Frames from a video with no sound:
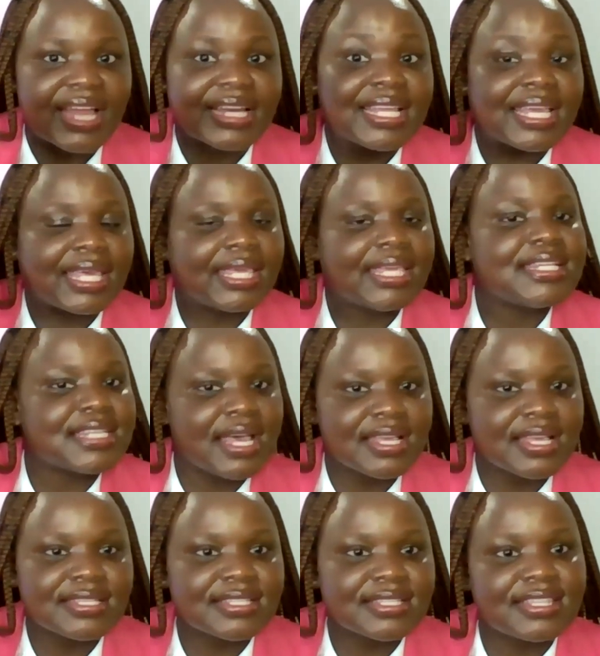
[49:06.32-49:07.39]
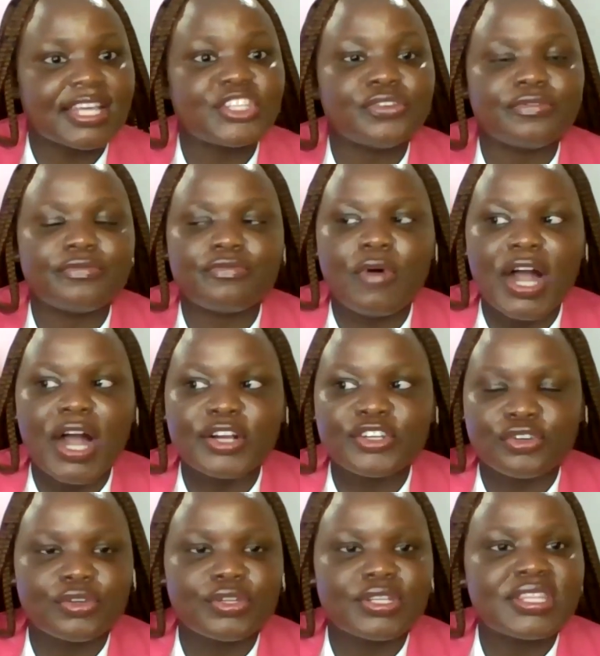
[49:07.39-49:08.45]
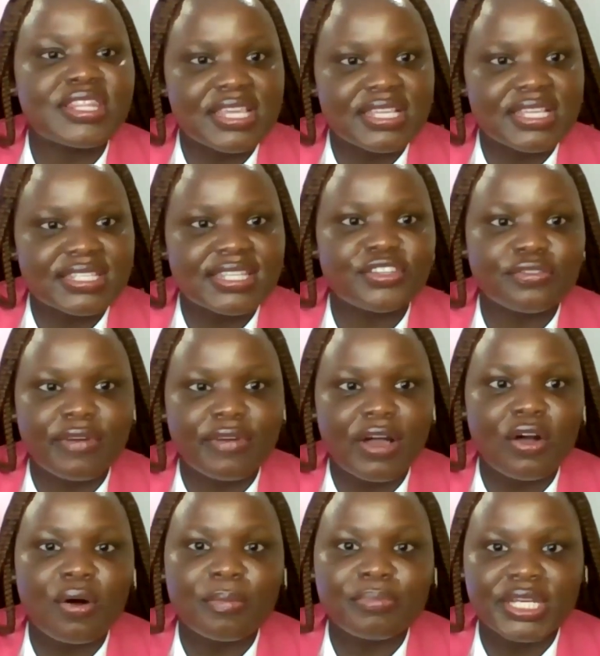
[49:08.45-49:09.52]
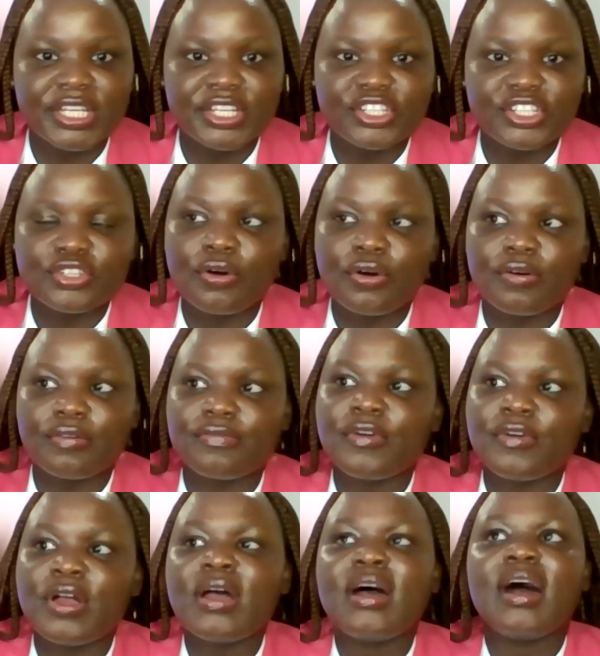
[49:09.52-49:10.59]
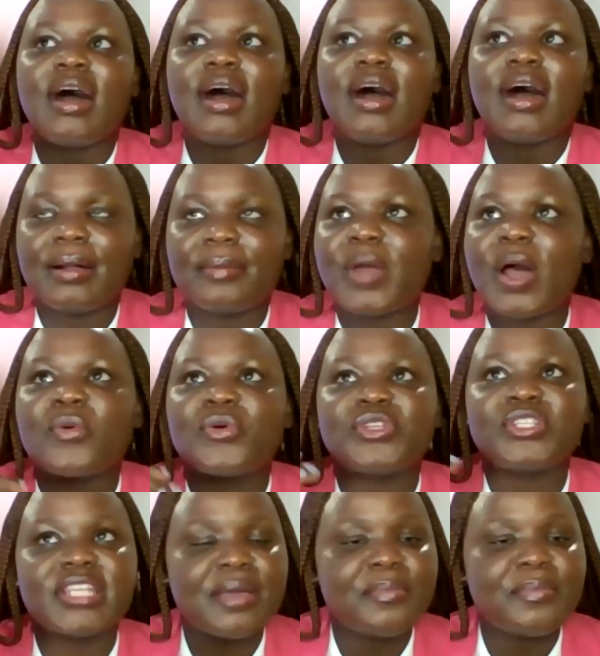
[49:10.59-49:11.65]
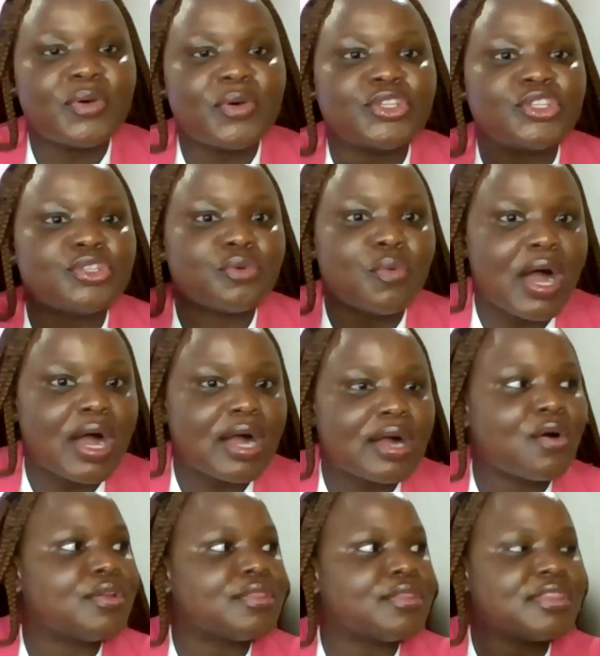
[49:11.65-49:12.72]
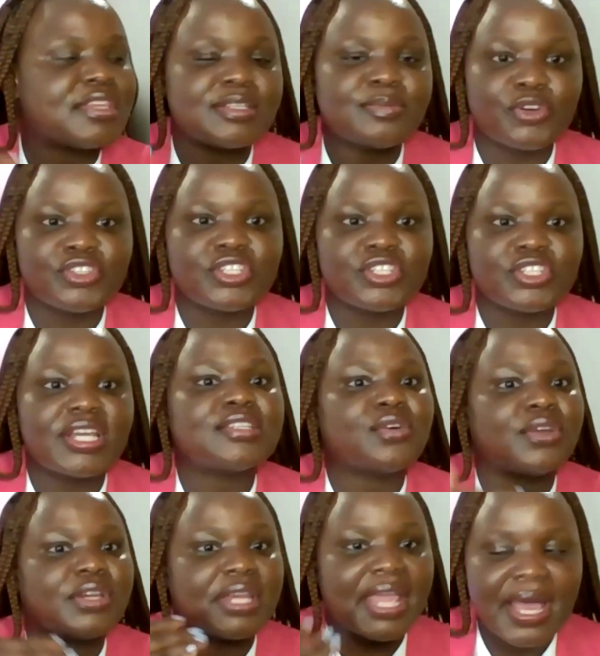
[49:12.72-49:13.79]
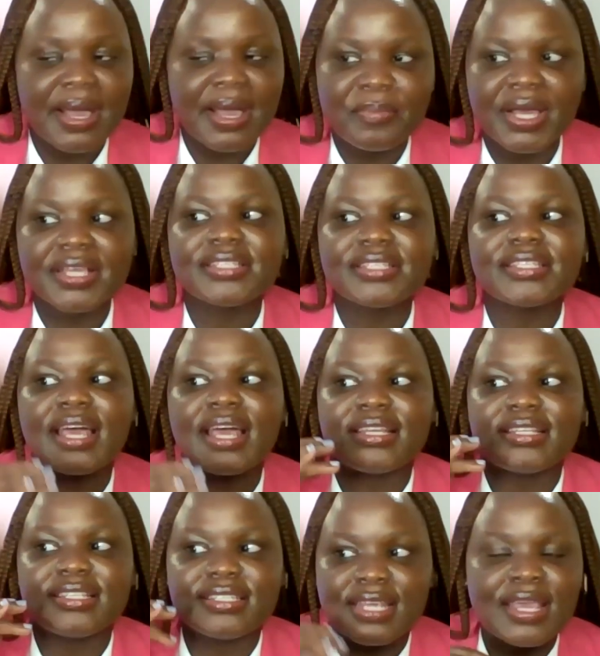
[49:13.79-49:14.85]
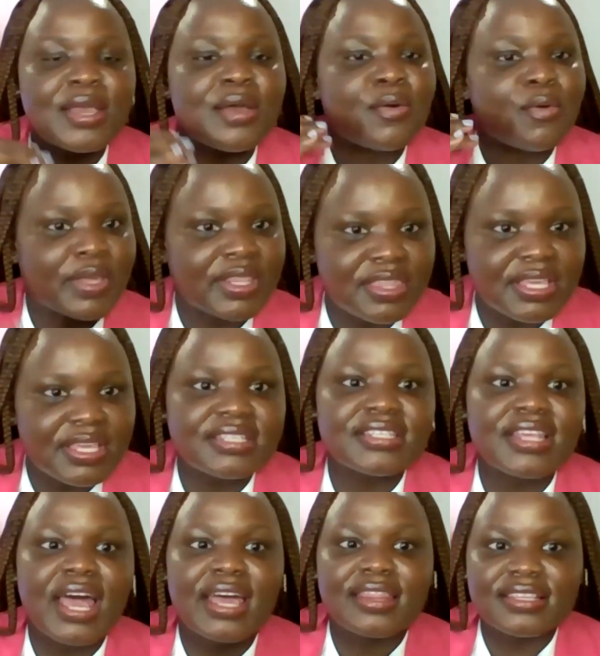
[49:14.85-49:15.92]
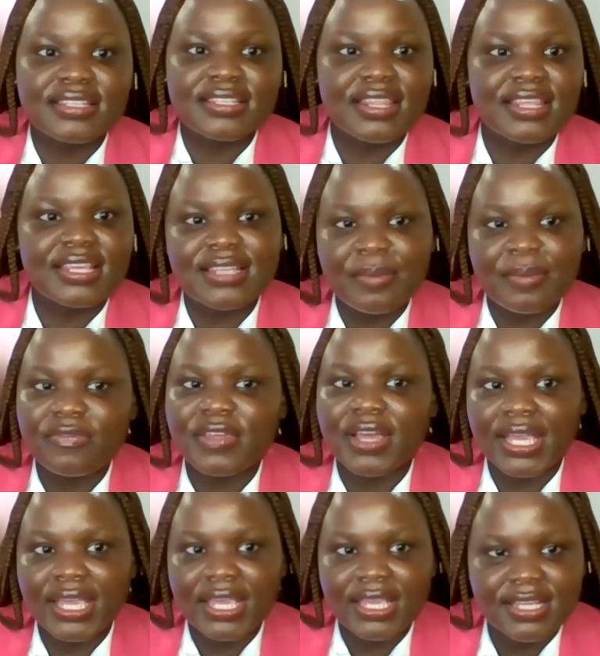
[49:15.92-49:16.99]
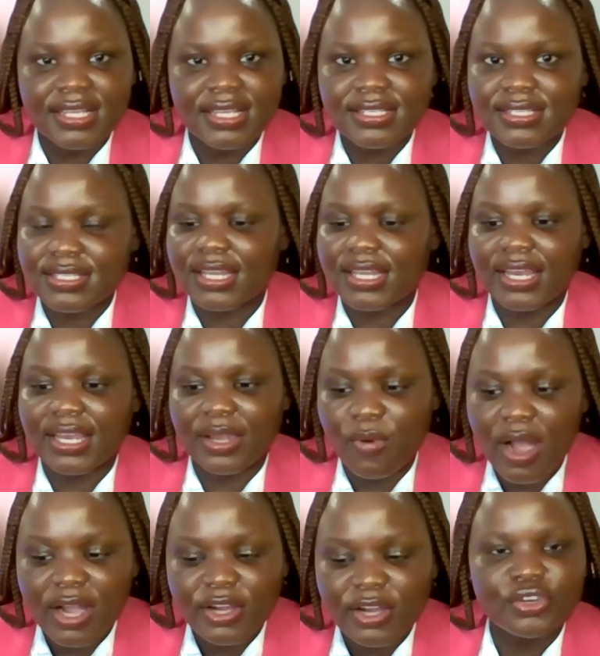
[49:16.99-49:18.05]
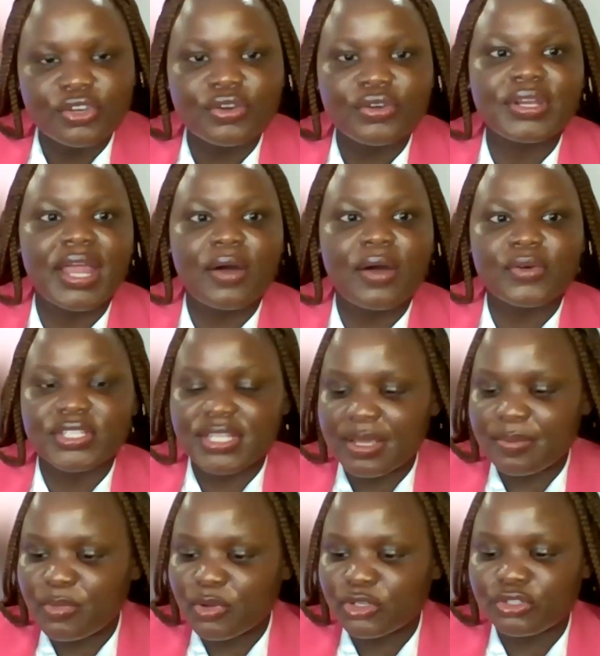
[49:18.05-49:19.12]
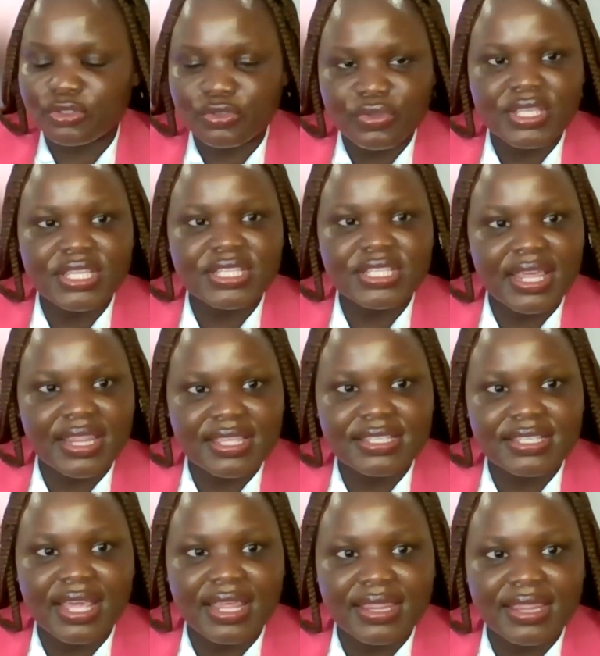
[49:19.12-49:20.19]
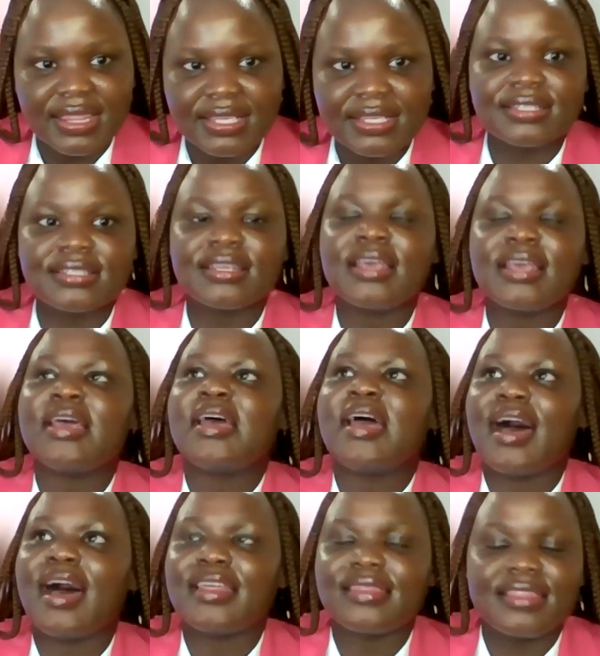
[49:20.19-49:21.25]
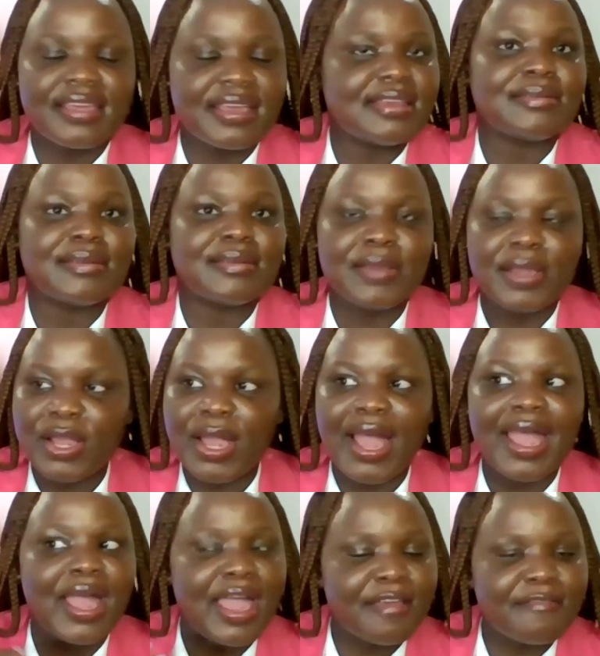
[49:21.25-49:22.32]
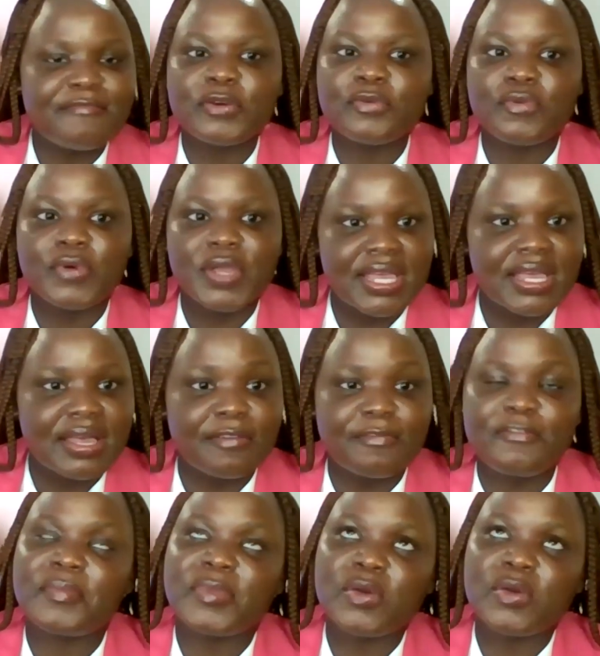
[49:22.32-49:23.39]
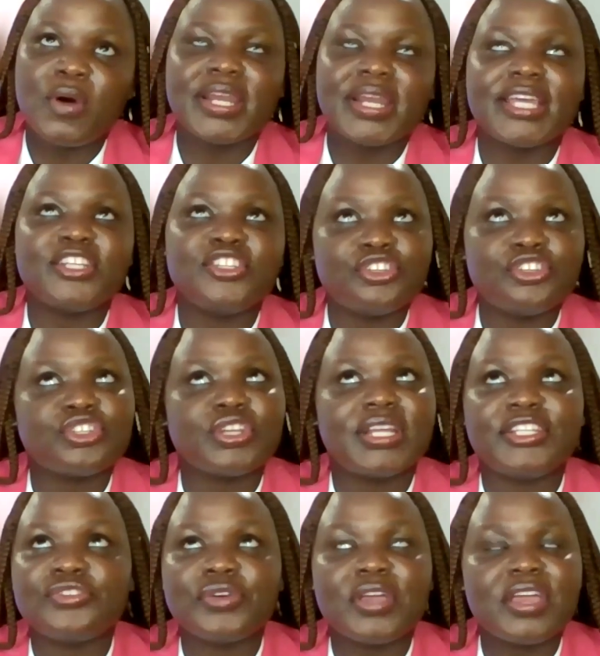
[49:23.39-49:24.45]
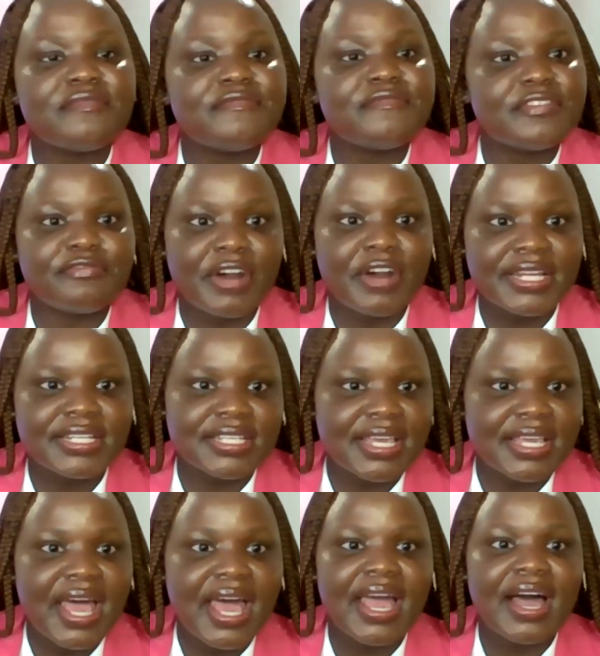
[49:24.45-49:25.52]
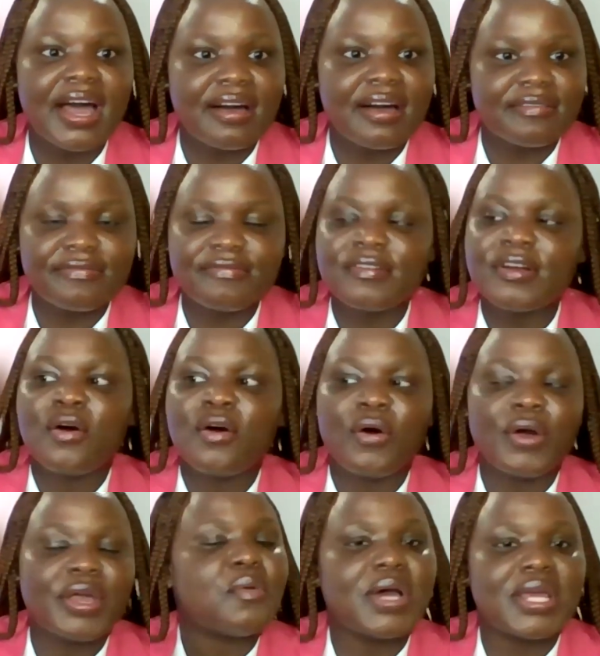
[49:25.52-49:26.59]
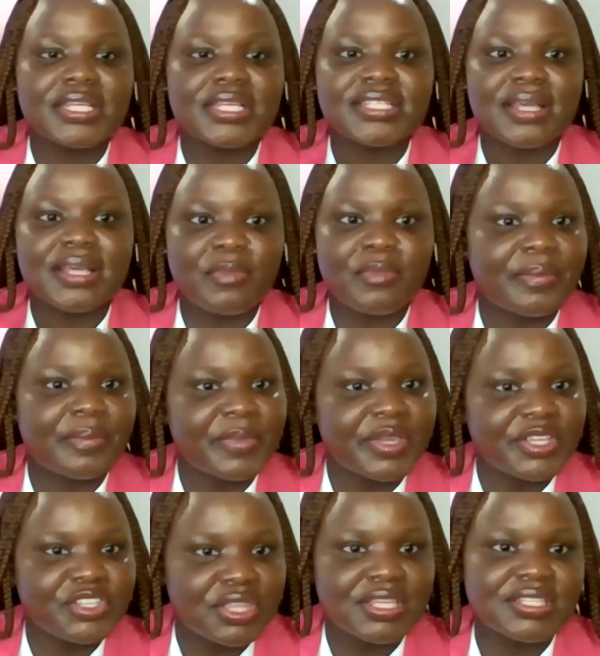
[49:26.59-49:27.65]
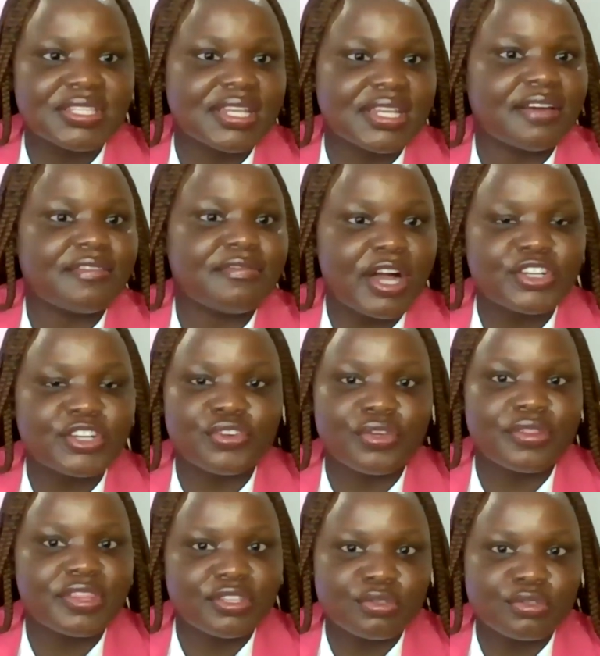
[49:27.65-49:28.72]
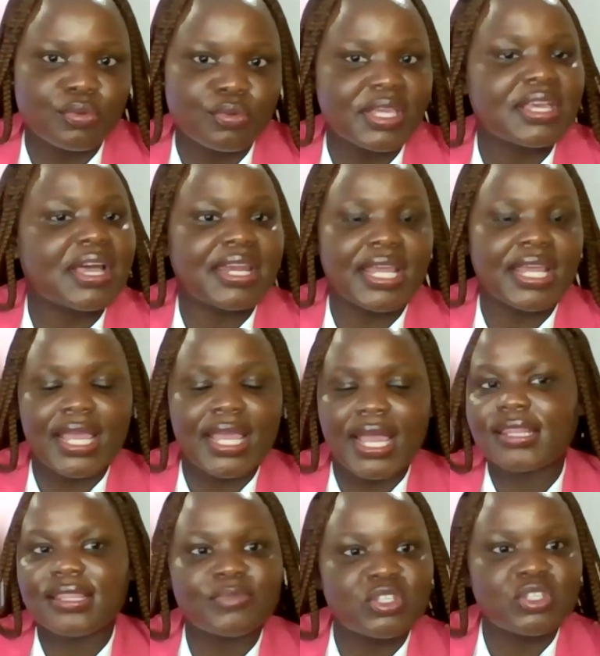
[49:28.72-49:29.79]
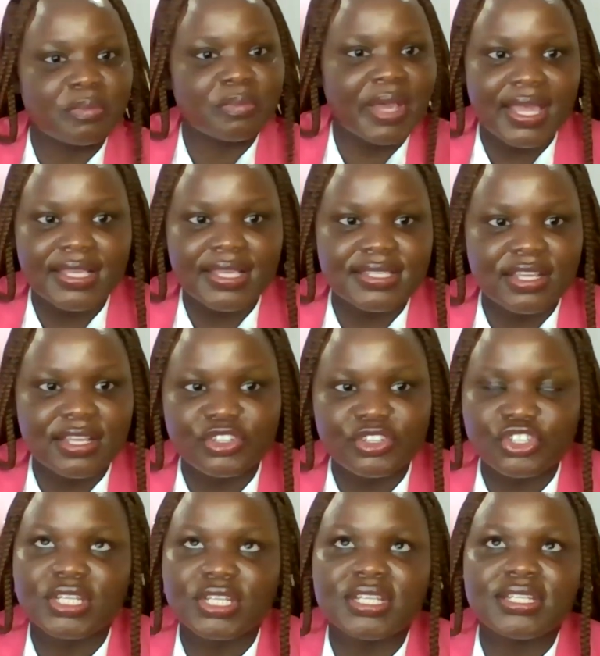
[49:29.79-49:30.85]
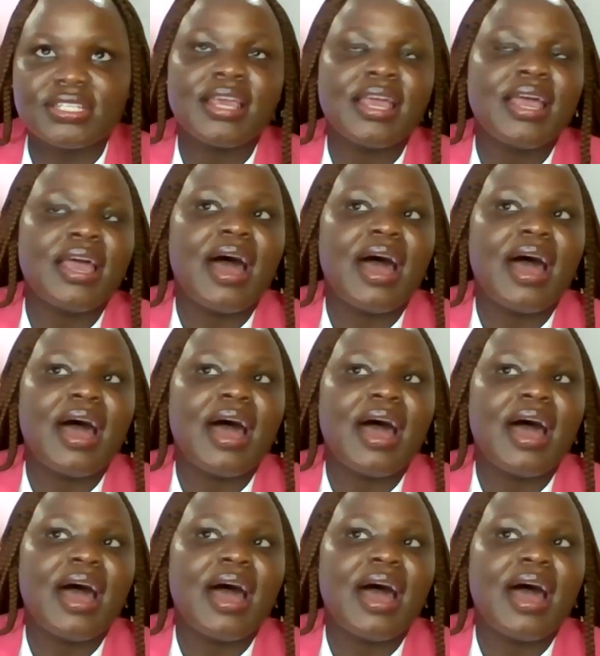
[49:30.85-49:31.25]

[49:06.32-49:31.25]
and key tasks that you've worked on, things that you've accomplished of, I was able to work on this project on Airbus, and with this, these are some of the key tasks that I worked on. I was able to do this and this and this. And then every week, for me, what I usually do every Friday, I have okay, what are some of the major things that I've worked on this week? Can I add them to my Excel sheet?